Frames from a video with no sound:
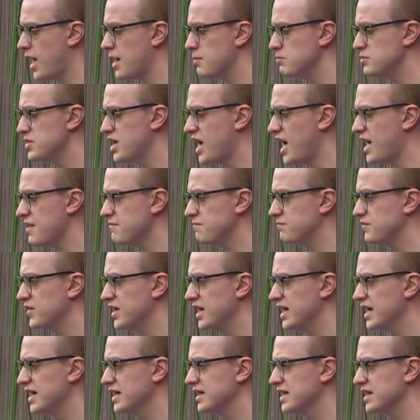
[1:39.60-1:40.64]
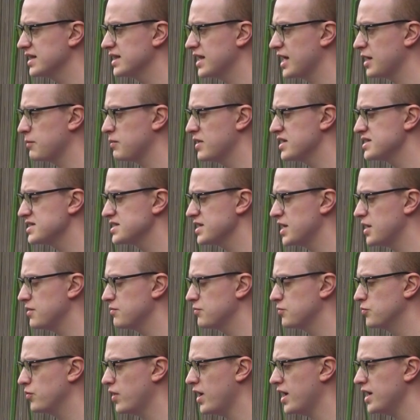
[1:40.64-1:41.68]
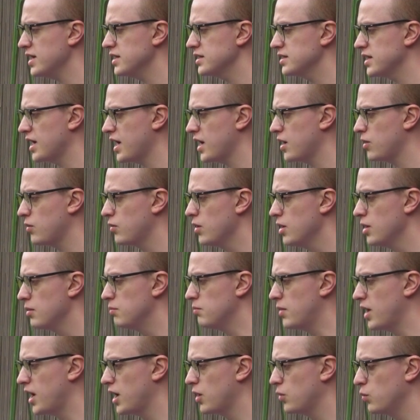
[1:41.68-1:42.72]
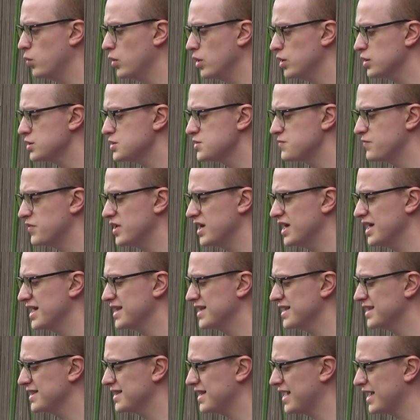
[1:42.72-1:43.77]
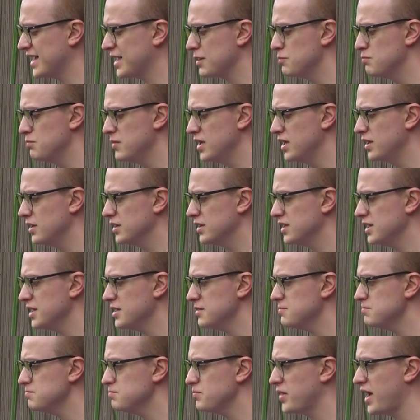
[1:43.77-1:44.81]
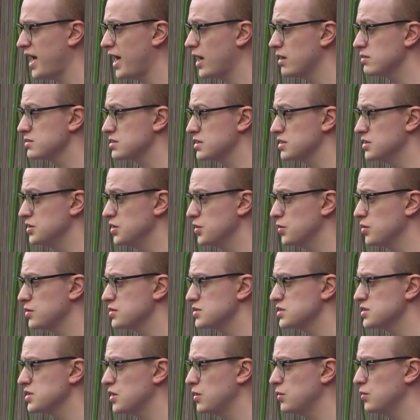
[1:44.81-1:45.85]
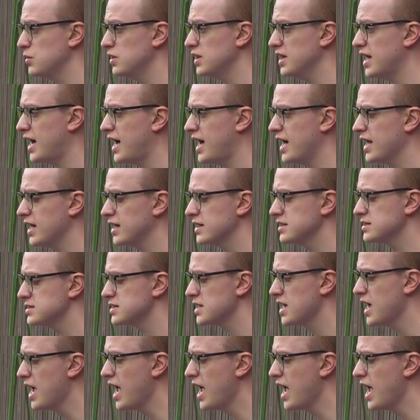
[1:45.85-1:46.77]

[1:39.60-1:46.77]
I'm not feeling like myself right now. My world's feeling like a million pounds and you're so light.